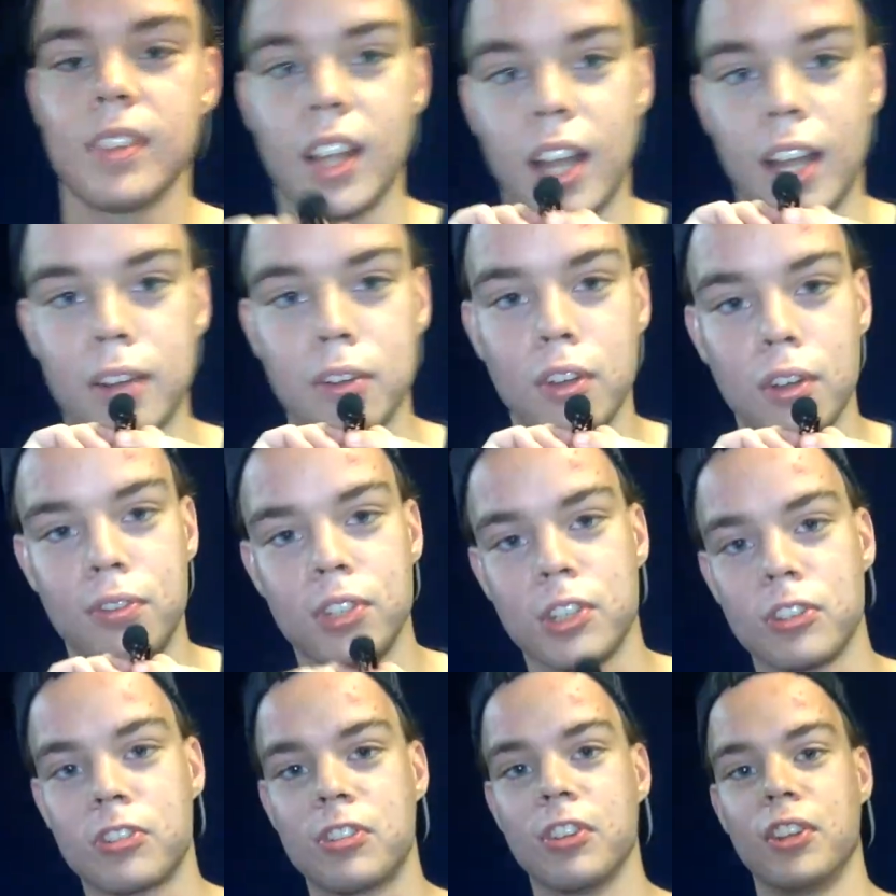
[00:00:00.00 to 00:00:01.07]
I don't know if you
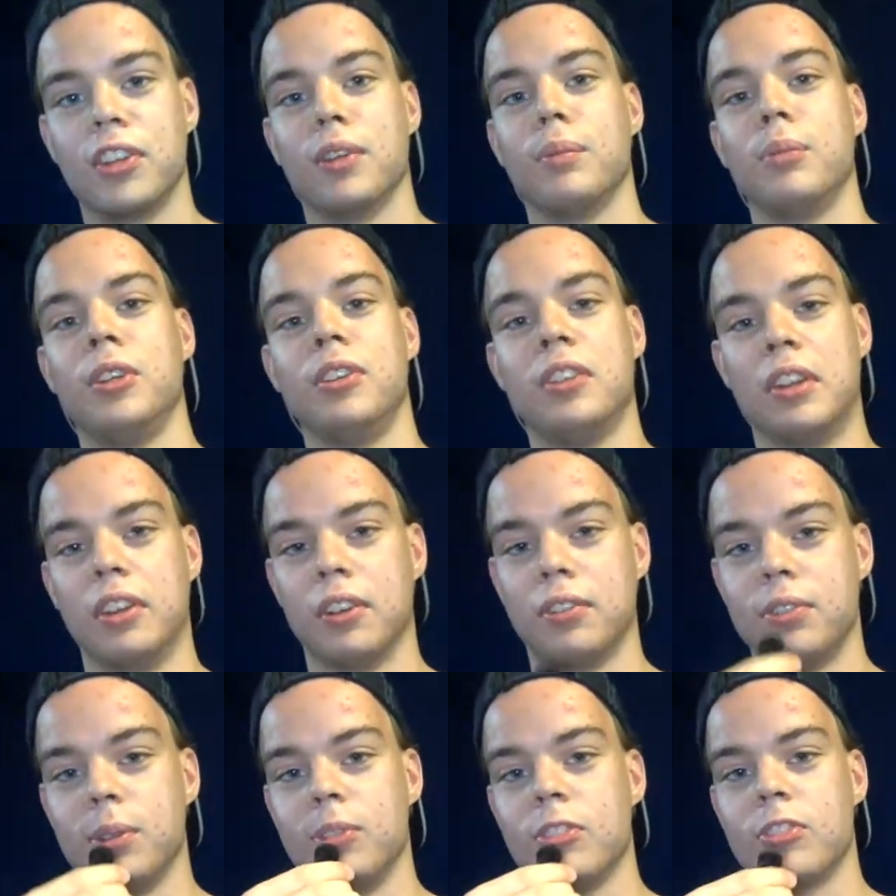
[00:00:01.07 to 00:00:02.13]
can still hear me or if
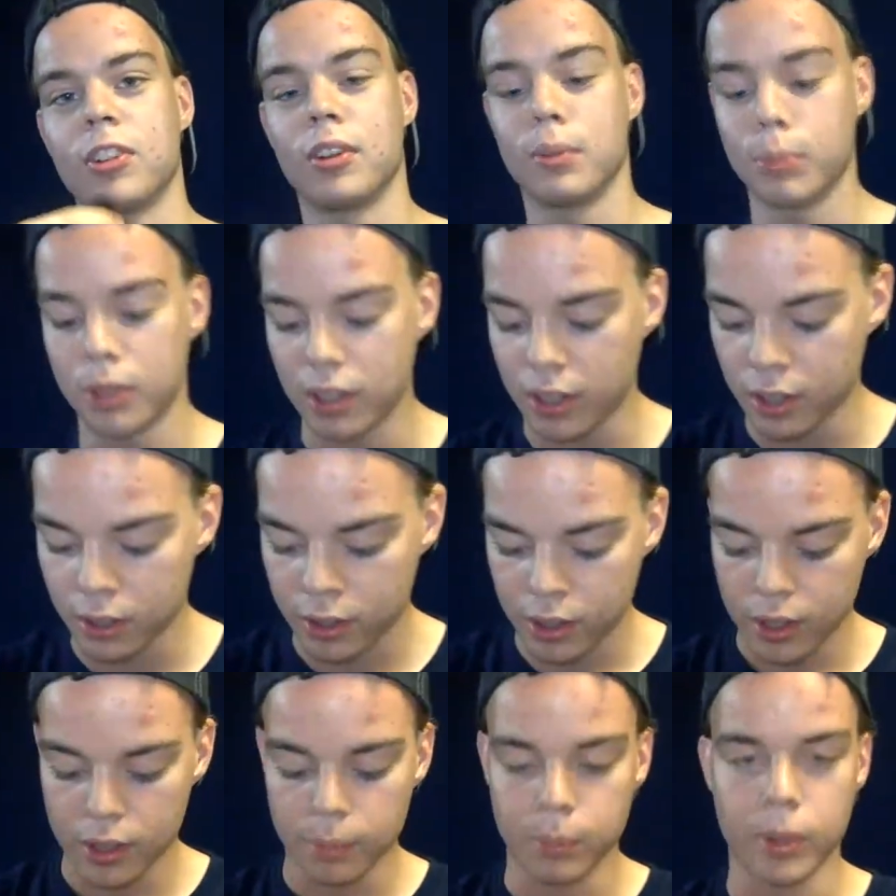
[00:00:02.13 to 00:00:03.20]
you just heard me there,
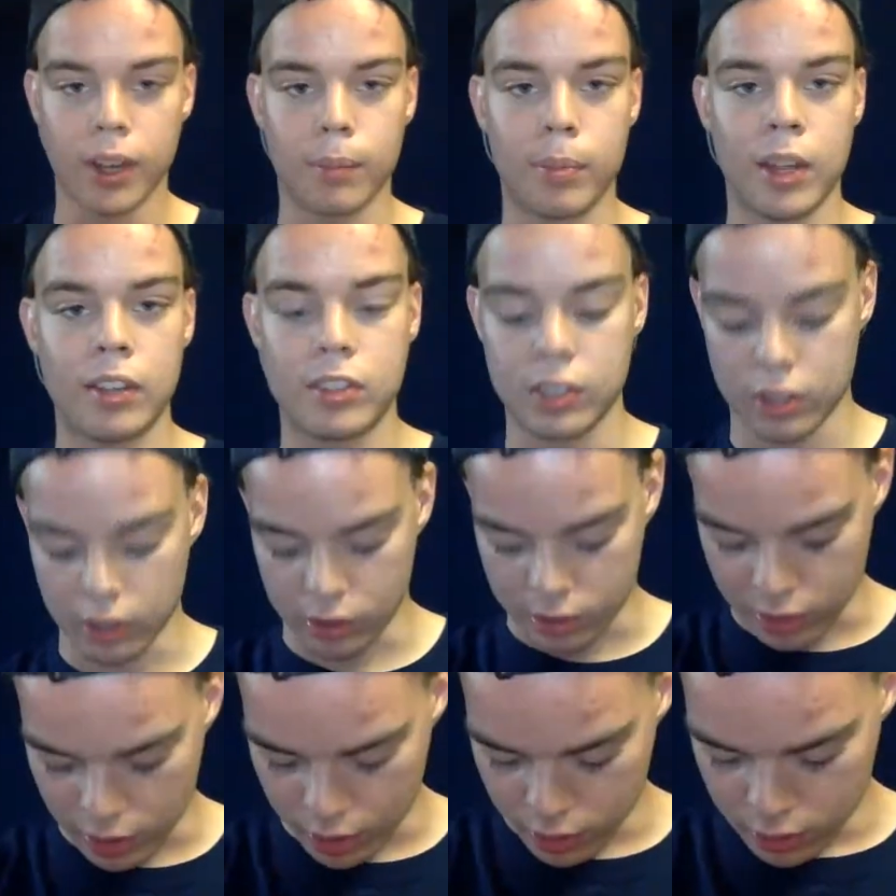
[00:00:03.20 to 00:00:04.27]
but I basically
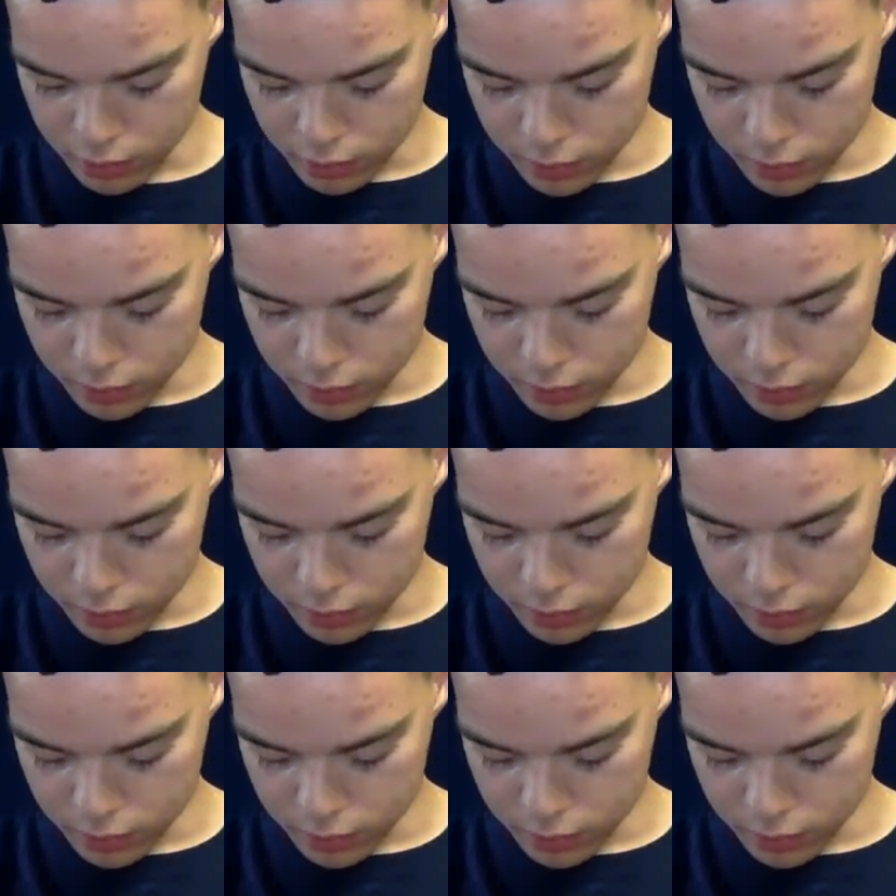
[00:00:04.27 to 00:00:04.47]
said